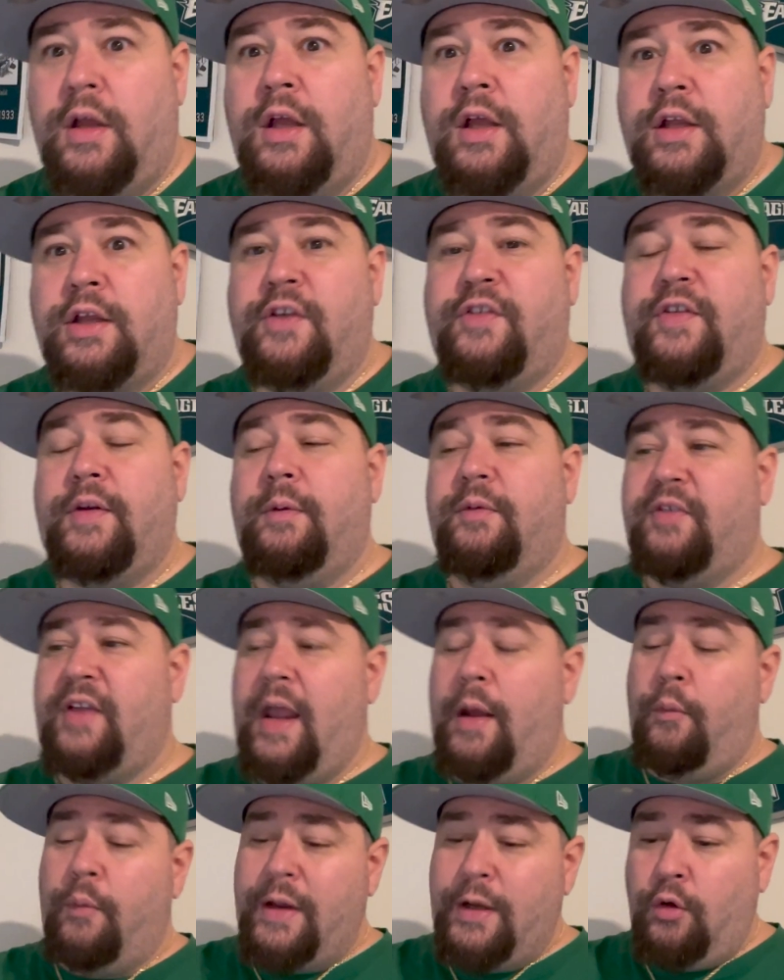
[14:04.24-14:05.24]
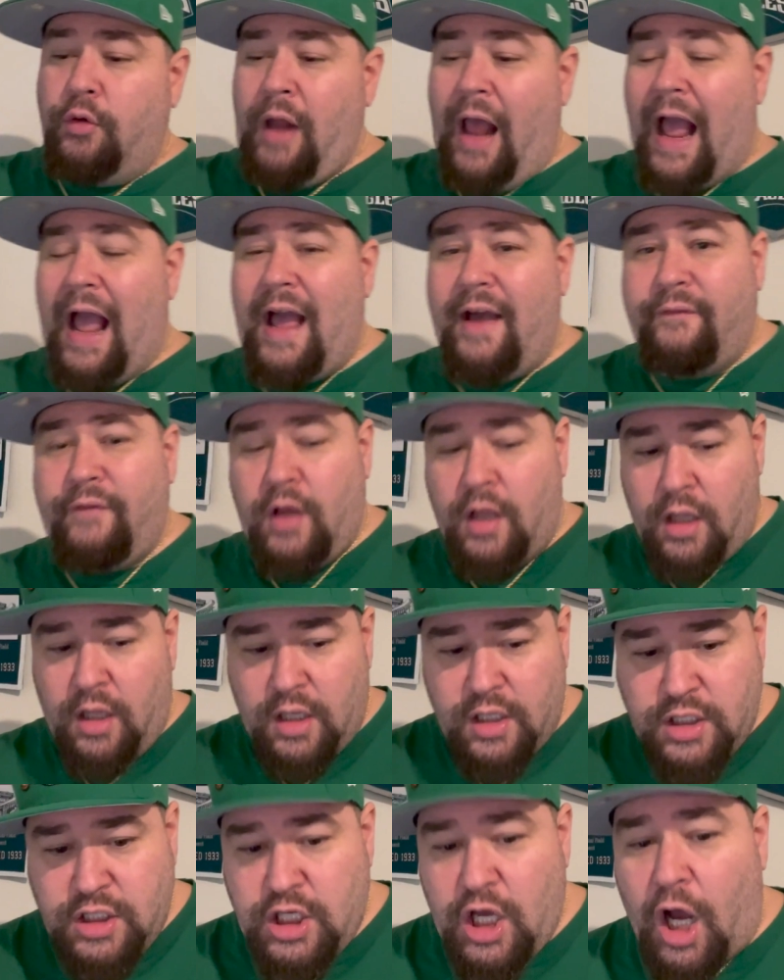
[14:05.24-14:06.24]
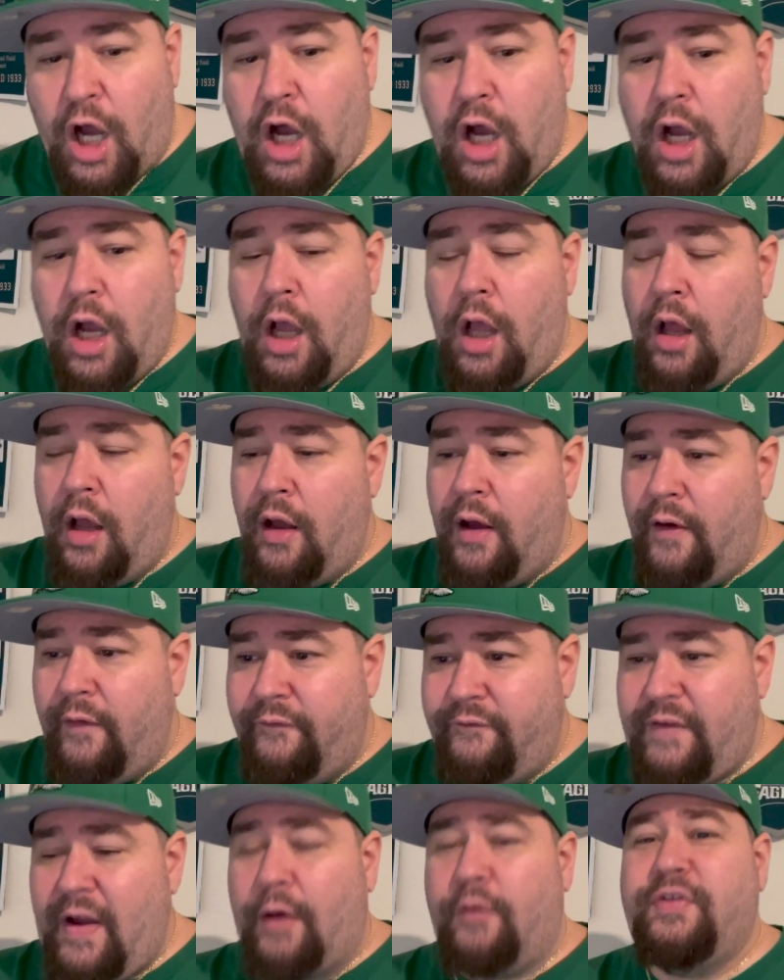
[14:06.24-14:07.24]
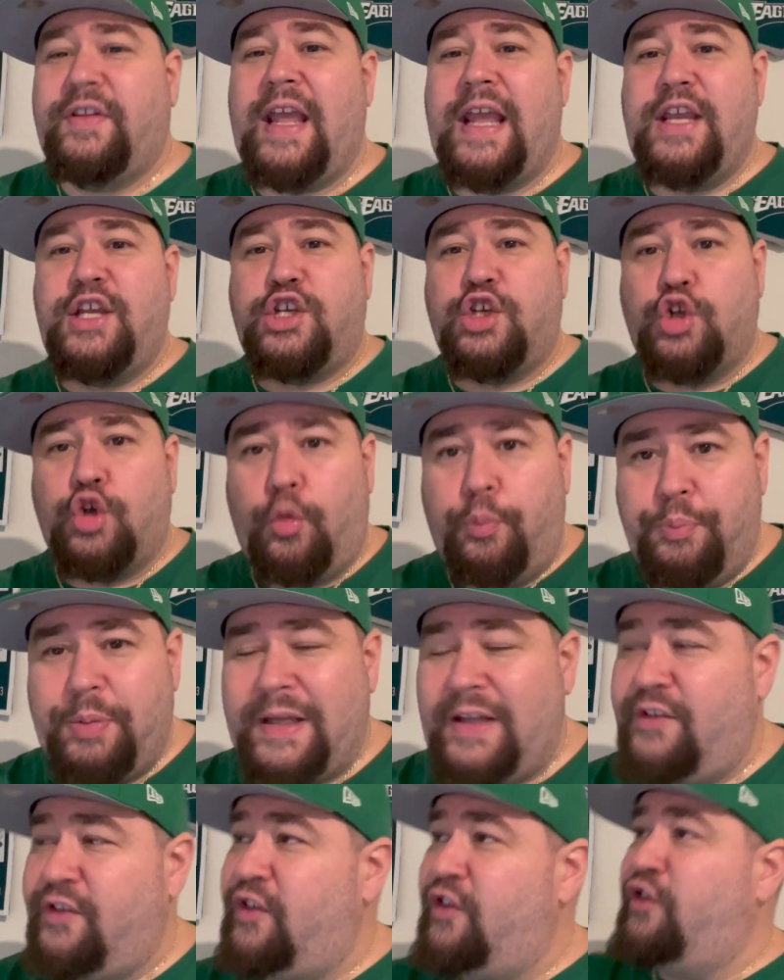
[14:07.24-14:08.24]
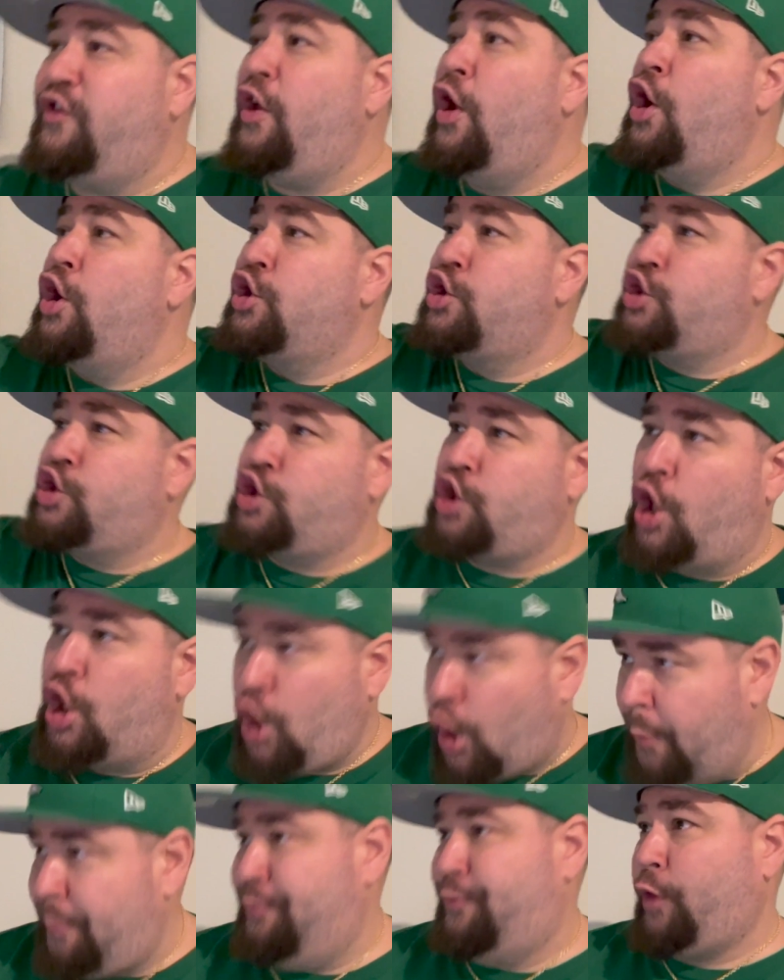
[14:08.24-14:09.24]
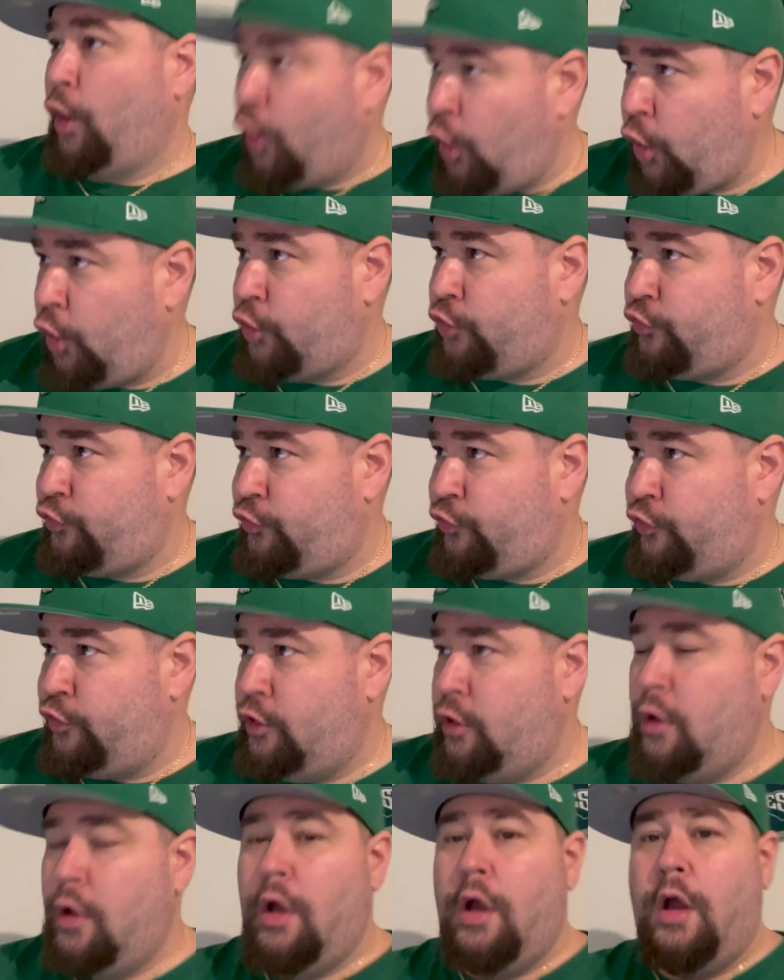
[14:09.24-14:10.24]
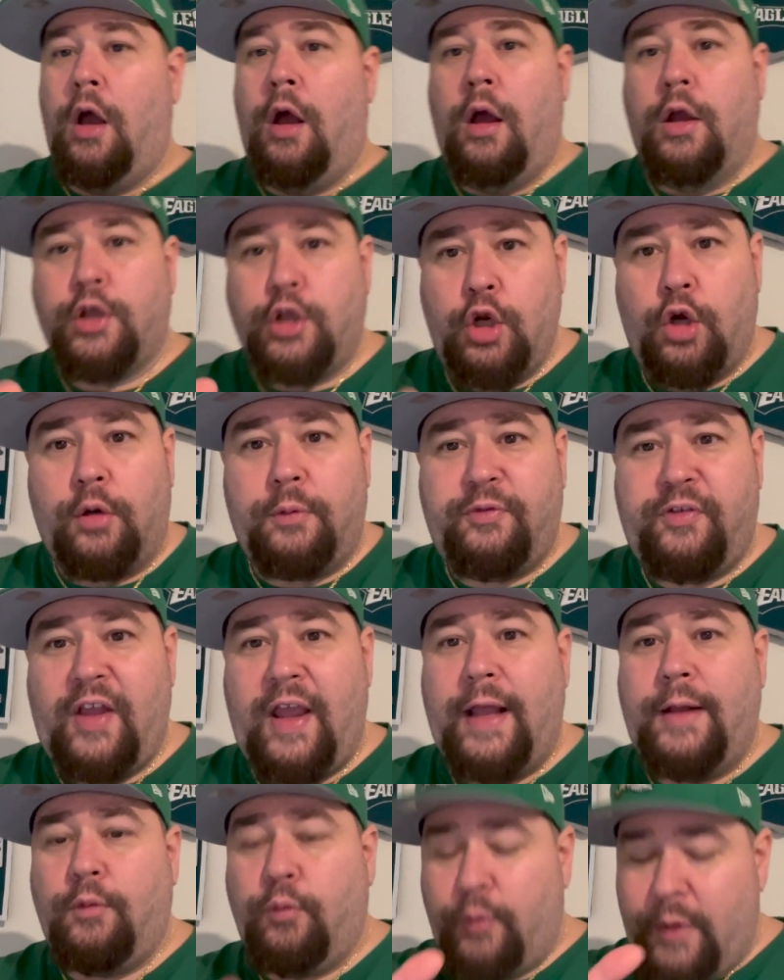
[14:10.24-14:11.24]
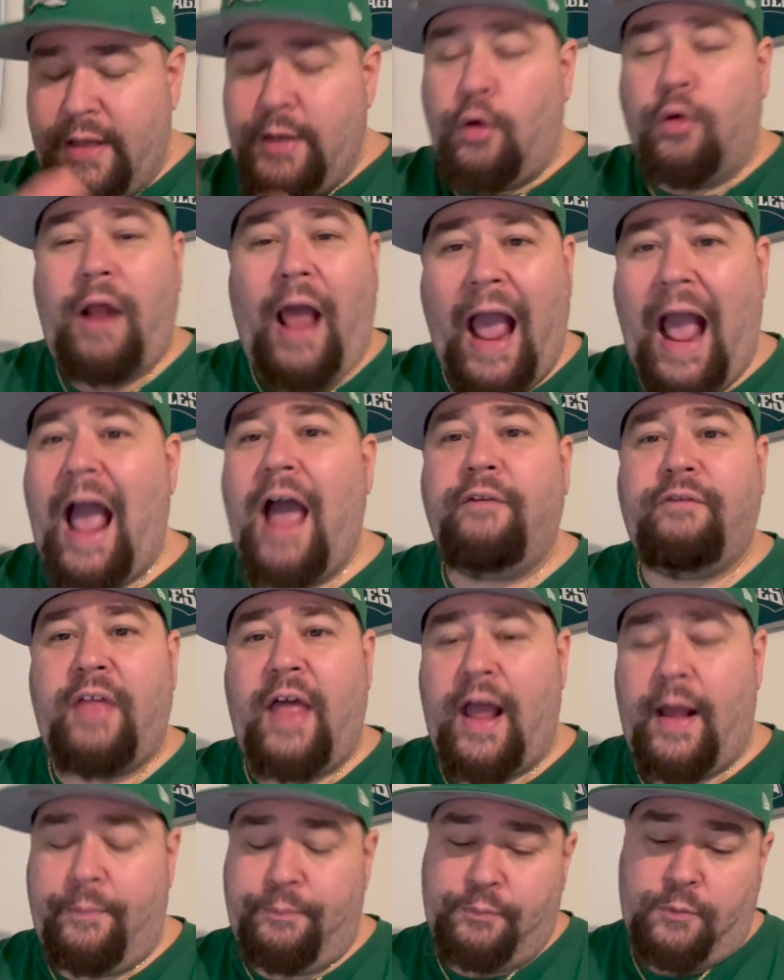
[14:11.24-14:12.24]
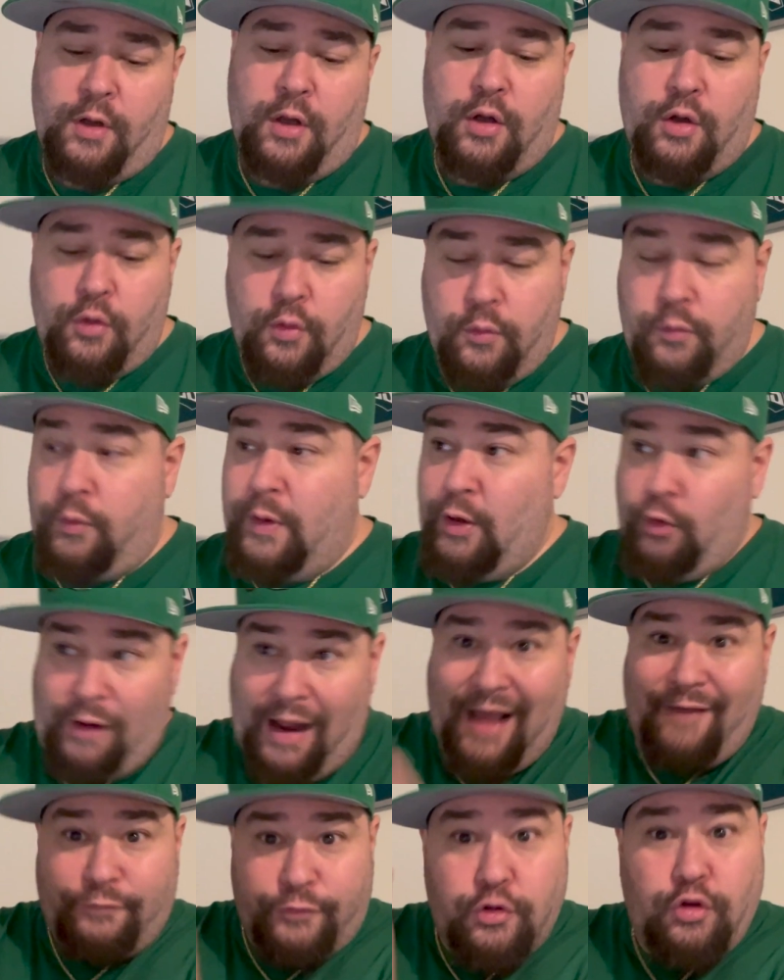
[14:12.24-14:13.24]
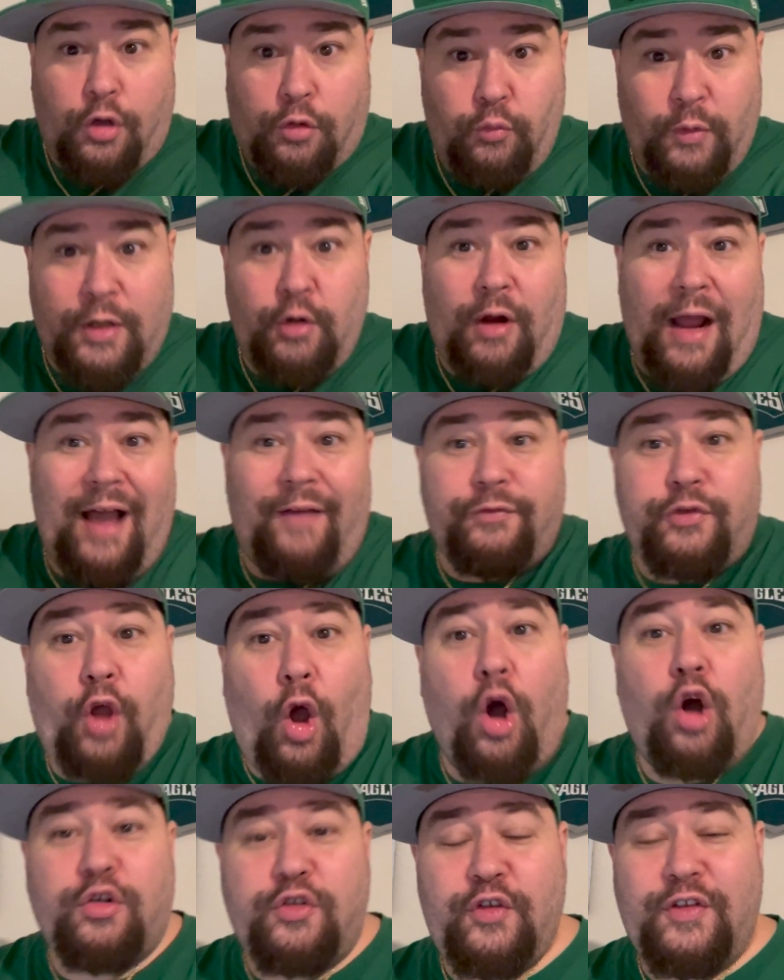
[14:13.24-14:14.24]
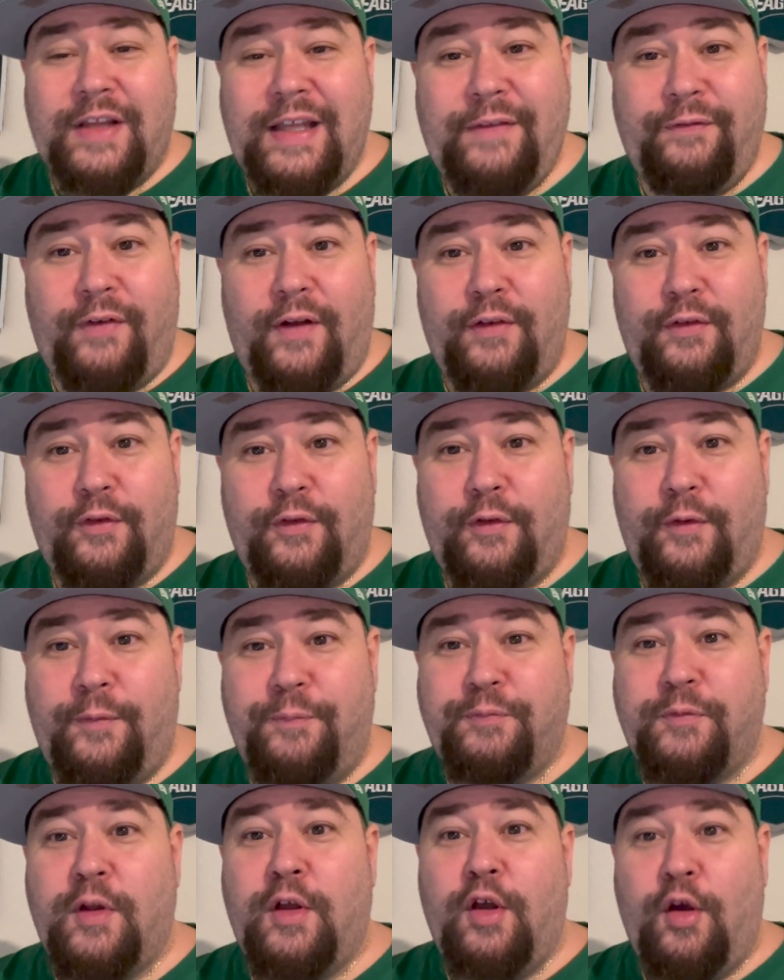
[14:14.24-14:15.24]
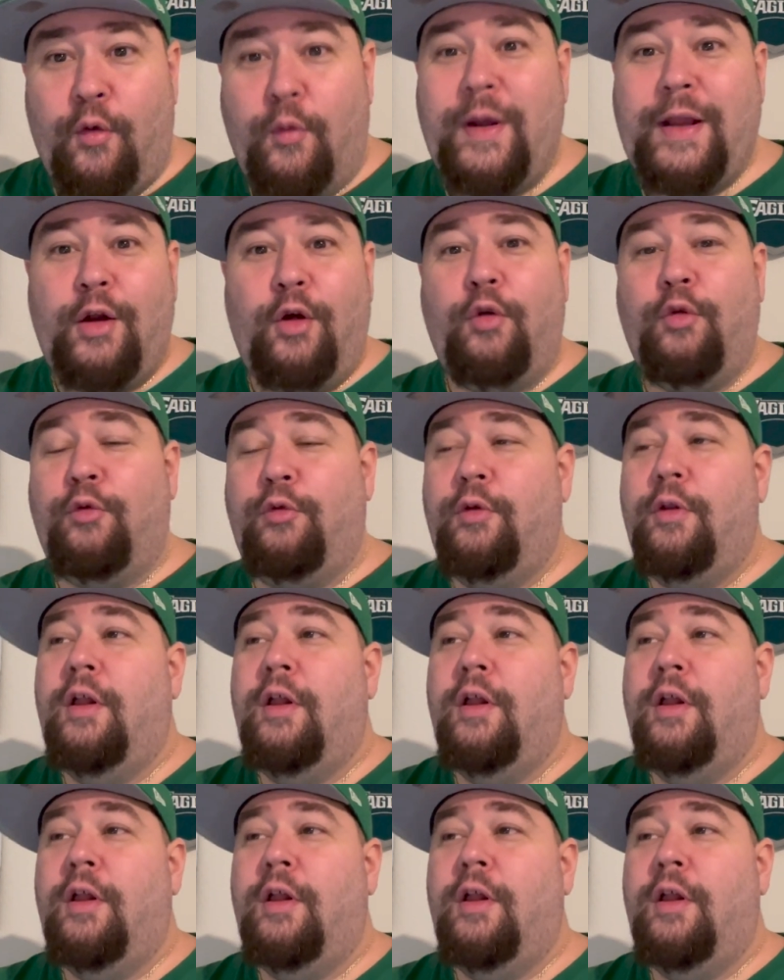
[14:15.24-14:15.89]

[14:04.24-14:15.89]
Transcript: You see what I'm saying? We don't have young foundational pieces. Shut up, dogs. You know what I'm saying? We don't have that. We don't have dogs on defense. We don't.